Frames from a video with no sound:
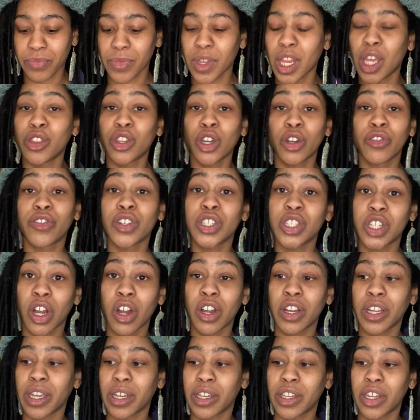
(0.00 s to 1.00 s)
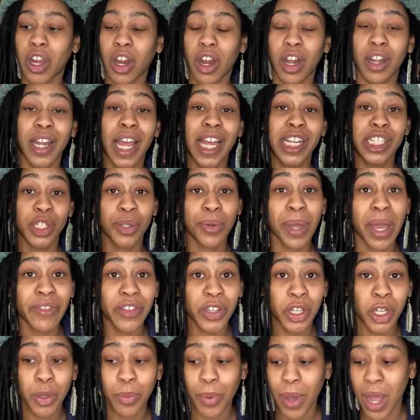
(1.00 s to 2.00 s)
Though for Darn Good Yarn, I do have a
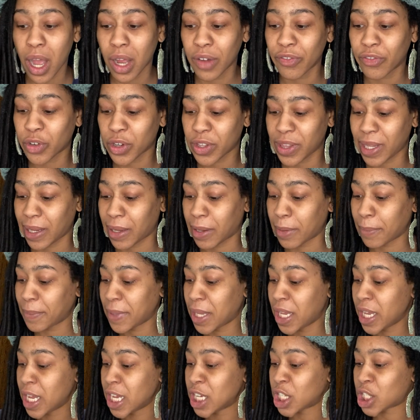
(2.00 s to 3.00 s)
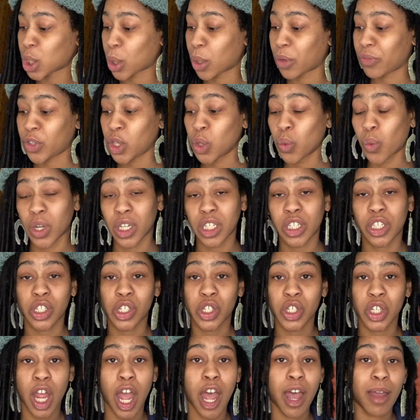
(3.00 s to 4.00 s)
coupon for them. So if you wanted to
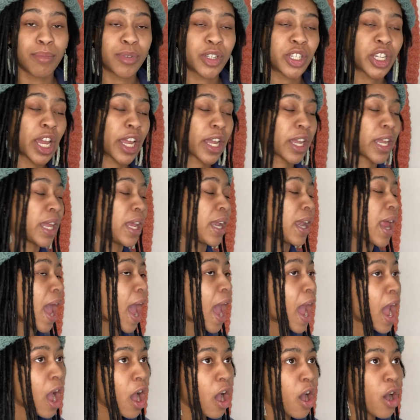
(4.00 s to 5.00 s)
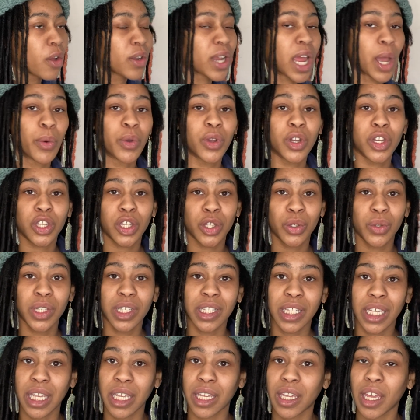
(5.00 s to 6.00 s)
shop, check it out. I will include a
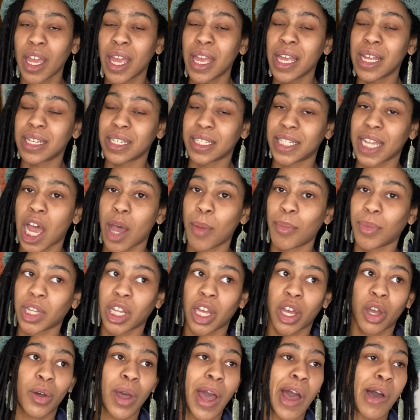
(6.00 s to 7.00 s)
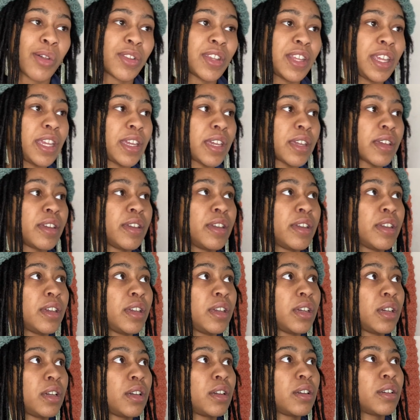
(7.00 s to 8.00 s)
link down below. I'll link
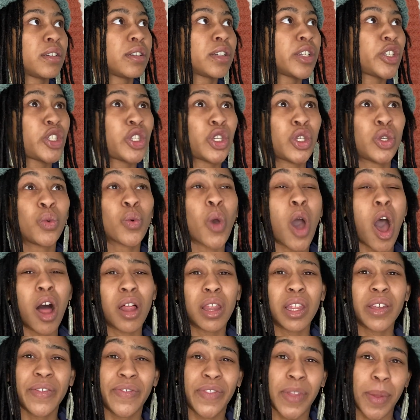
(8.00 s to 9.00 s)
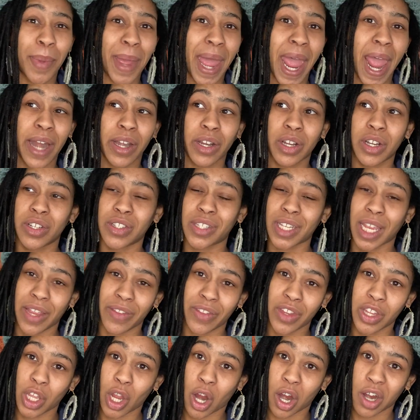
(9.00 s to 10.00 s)
to all of the patterns and
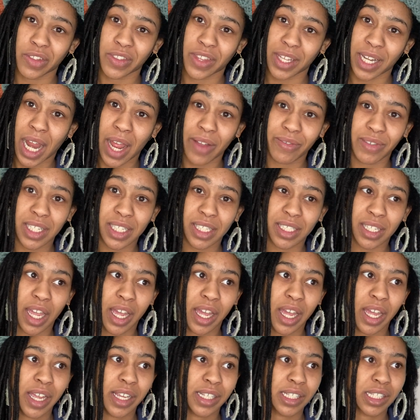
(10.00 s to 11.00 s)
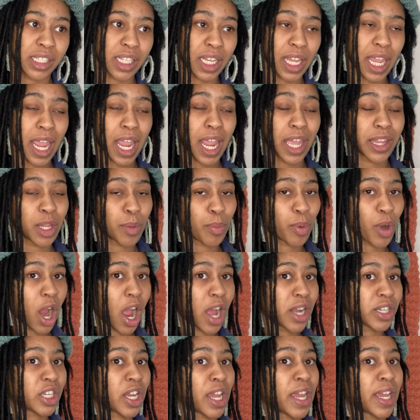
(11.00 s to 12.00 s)
the yarn that I've discussed and the
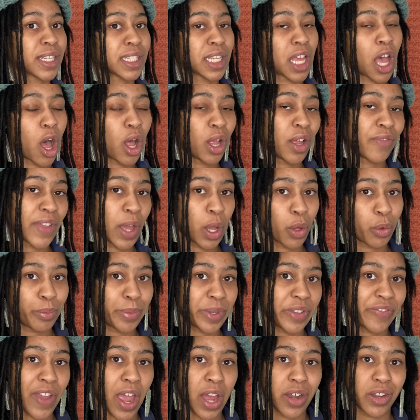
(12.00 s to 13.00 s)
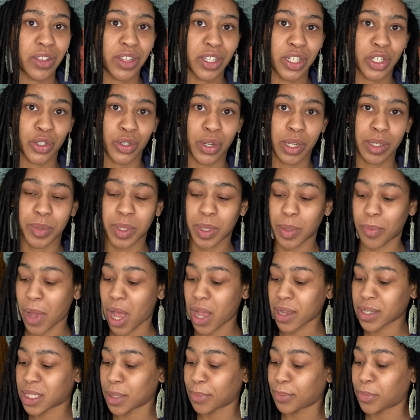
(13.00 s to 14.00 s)
projects. All of that will be found in the description
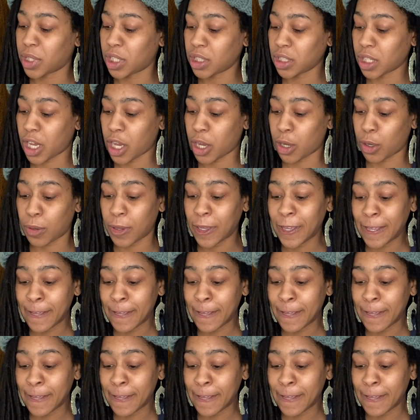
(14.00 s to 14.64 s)
box below.